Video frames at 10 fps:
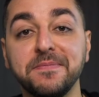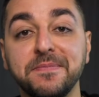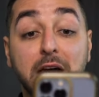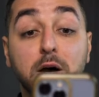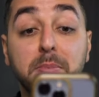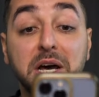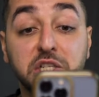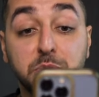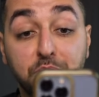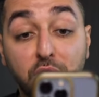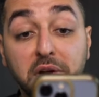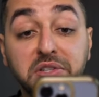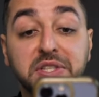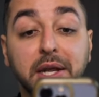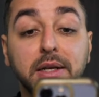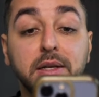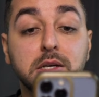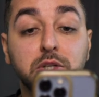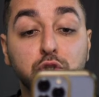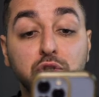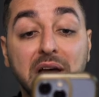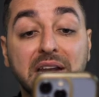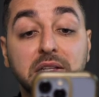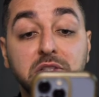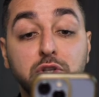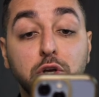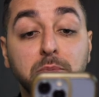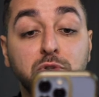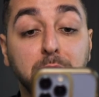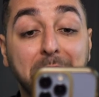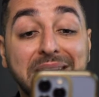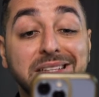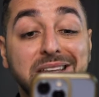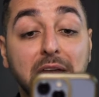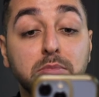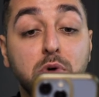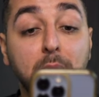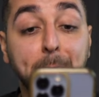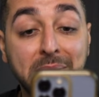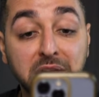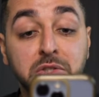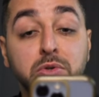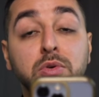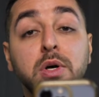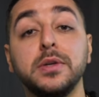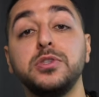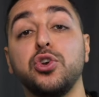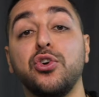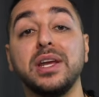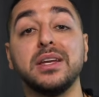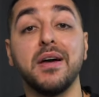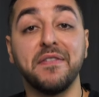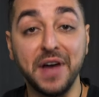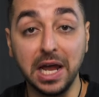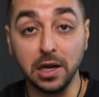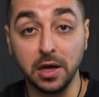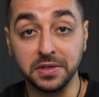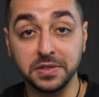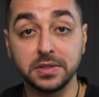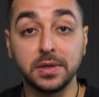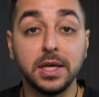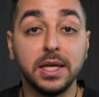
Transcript: How much protein should I consume to maintain my muscle during fat loss?